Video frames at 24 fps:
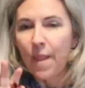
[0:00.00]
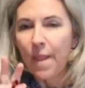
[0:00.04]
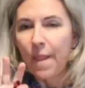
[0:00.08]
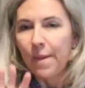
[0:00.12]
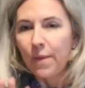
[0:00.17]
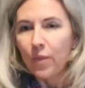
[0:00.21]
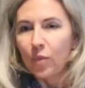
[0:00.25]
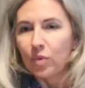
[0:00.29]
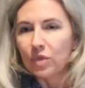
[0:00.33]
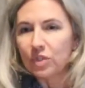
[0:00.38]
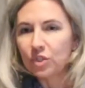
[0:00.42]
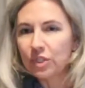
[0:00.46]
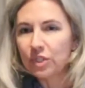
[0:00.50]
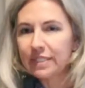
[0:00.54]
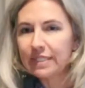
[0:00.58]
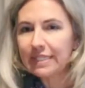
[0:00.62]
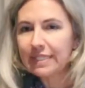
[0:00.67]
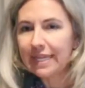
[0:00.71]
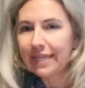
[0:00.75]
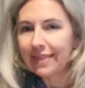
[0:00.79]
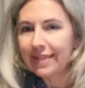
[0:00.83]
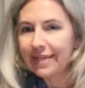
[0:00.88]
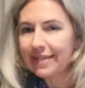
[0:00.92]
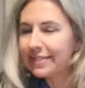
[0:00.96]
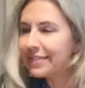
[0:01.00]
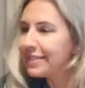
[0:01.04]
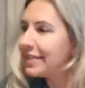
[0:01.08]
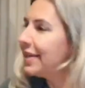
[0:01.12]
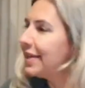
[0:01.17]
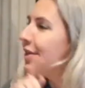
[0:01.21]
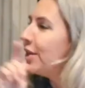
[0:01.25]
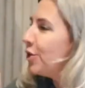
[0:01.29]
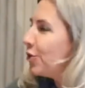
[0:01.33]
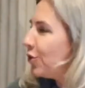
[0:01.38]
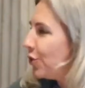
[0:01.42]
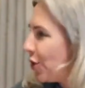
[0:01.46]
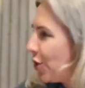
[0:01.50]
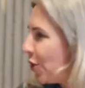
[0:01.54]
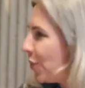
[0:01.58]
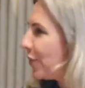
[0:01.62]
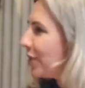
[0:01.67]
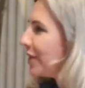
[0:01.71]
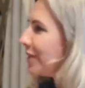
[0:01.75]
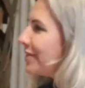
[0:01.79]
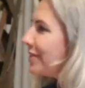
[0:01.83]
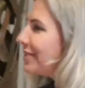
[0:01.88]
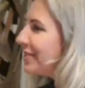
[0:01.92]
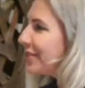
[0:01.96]
we'll just sing this, and then you'll know when
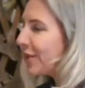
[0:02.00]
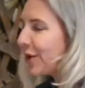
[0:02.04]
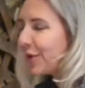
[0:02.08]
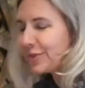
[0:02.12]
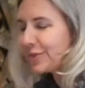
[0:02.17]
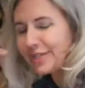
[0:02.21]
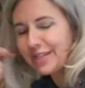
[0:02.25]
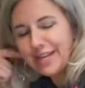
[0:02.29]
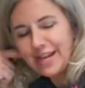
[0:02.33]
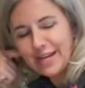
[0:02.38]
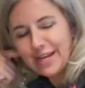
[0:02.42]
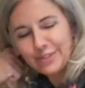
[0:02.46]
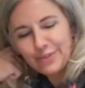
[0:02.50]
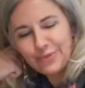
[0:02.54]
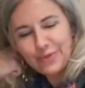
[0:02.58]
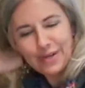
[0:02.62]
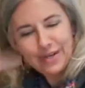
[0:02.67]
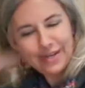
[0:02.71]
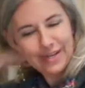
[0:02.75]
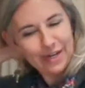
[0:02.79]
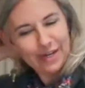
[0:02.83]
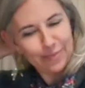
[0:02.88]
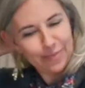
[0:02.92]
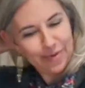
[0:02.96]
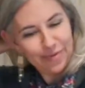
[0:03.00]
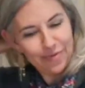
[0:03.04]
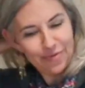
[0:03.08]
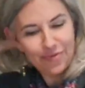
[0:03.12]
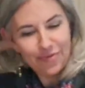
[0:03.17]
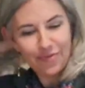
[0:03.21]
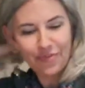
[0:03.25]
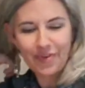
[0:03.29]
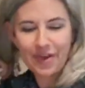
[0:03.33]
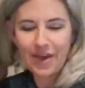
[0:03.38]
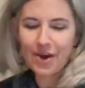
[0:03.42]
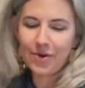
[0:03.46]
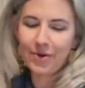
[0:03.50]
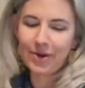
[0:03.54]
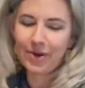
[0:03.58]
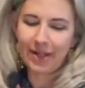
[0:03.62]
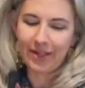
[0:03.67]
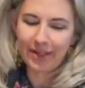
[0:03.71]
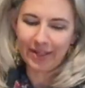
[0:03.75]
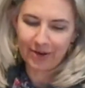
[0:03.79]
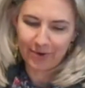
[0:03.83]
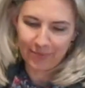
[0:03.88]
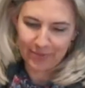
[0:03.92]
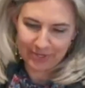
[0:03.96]
it's to go to the next one. It'll be very
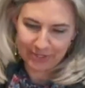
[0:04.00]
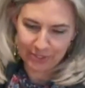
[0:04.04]
clear what to